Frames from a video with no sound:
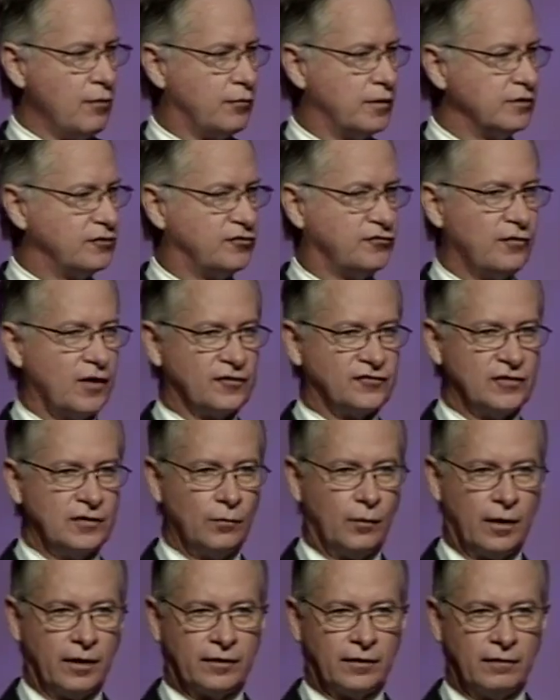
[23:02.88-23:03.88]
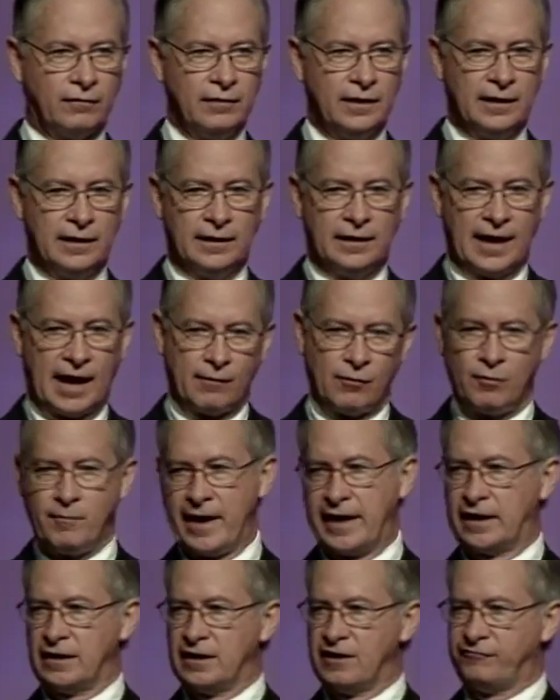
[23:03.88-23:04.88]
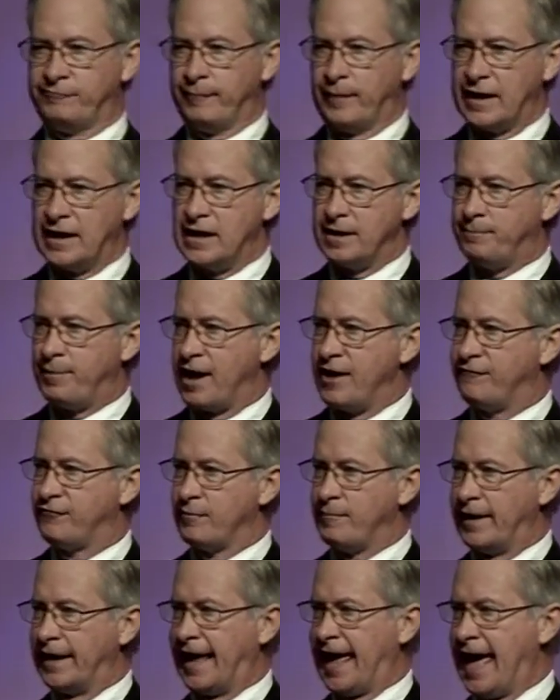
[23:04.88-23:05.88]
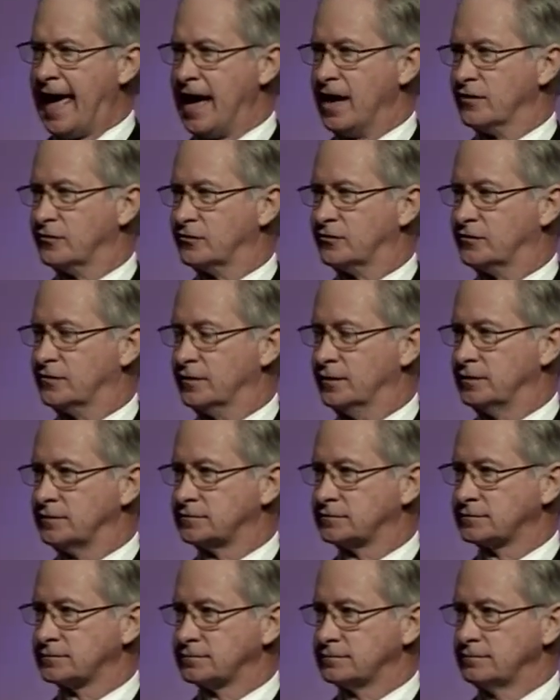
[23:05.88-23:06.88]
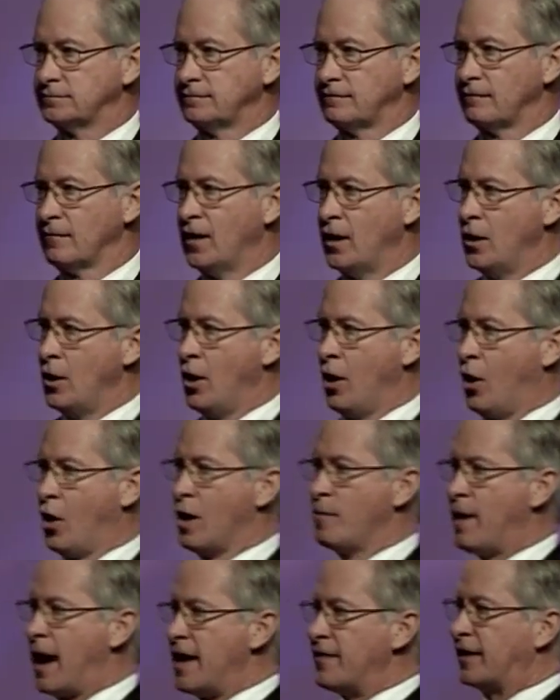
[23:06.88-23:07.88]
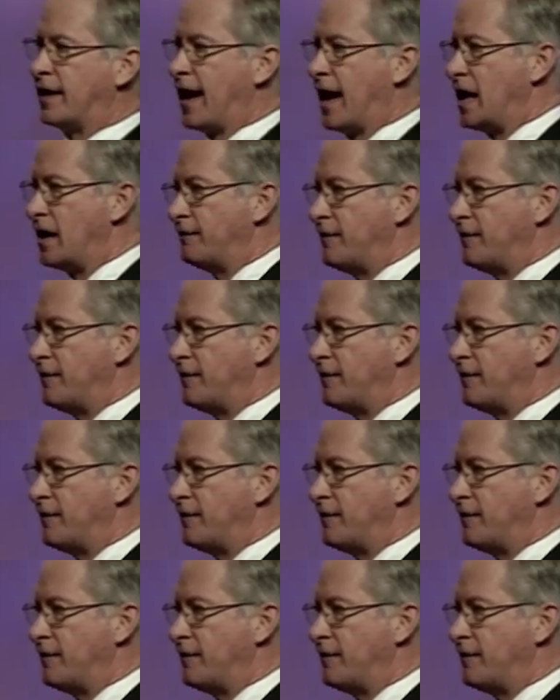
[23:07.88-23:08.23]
construction worker? I won't make enough money to pay for my gas. Or am I the kind of